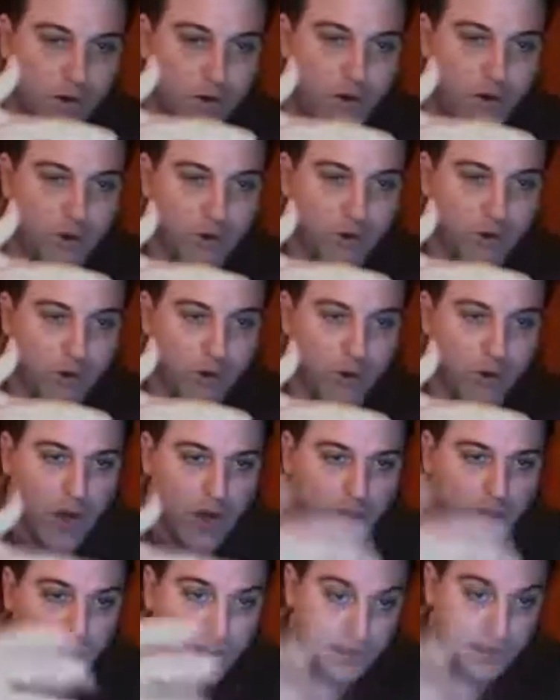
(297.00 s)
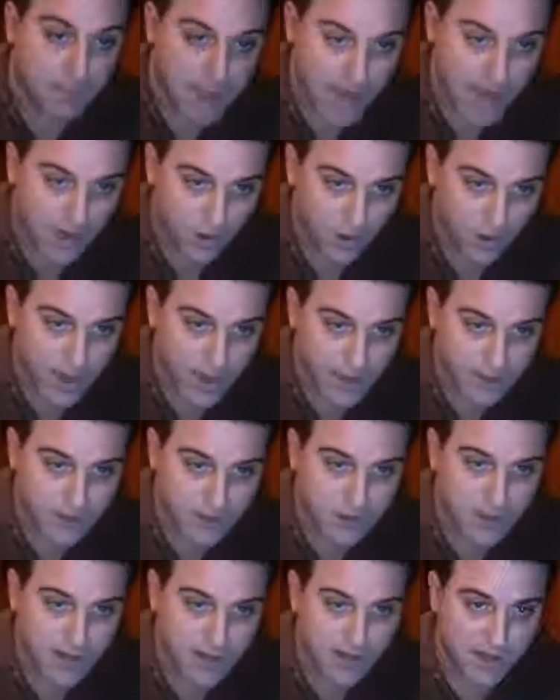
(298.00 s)
to this manual
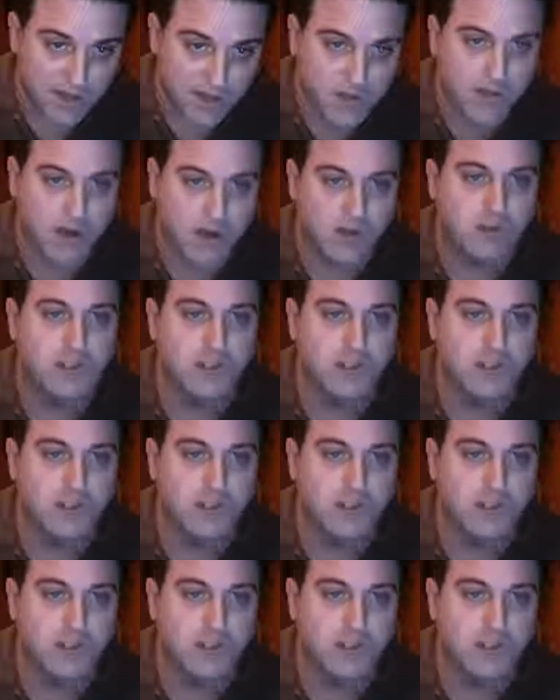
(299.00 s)
exercise called